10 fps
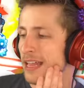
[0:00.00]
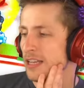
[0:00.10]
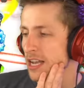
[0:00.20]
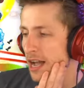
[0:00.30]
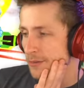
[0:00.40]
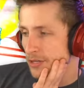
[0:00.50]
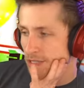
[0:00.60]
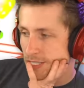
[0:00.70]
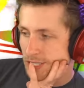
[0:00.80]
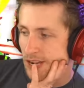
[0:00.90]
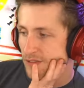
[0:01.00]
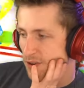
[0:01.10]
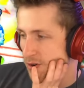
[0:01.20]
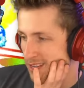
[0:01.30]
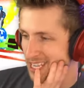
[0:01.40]
Helicopters and stuff
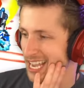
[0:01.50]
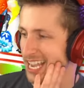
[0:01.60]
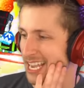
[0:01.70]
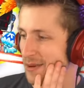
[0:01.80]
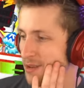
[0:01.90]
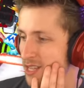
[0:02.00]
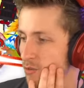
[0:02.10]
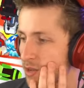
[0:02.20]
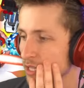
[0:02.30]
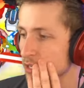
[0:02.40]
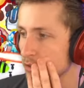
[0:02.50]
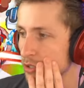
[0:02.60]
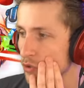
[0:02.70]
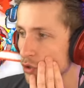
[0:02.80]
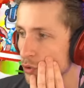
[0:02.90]
are okay, but they really don't
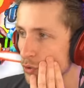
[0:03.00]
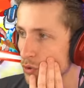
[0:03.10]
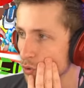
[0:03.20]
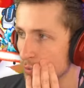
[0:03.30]
do too, too